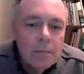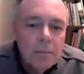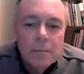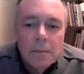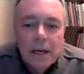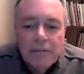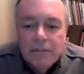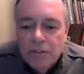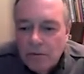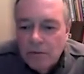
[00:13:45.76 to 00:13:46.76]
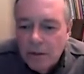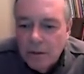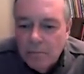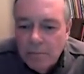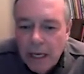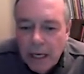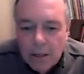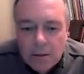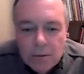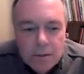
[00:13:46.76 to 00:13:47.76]
leftover
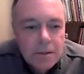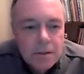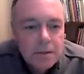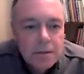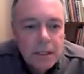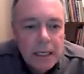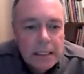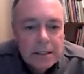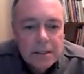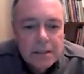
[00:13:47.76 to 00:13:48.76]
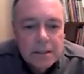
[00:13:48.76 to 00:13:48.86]
pails that